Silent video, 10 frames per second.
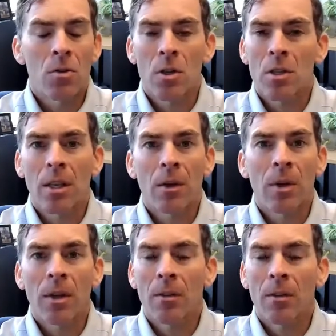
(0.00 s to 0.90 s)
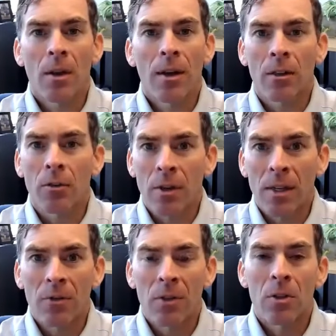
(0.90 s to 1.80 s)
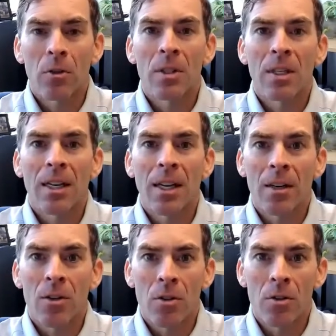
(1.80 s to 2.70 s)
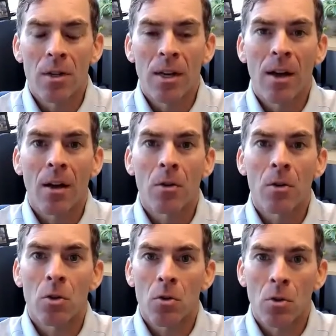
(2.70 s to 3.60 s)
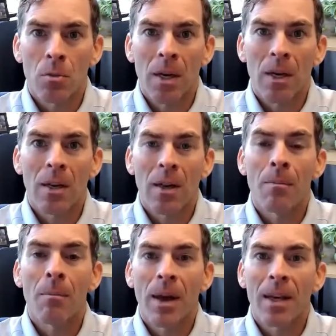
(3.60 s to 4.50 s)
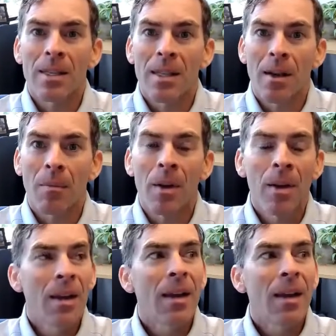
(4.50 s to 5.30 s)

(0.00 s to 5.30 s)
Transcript: just like we give a lot of grief to teenagers and how social media impacts them,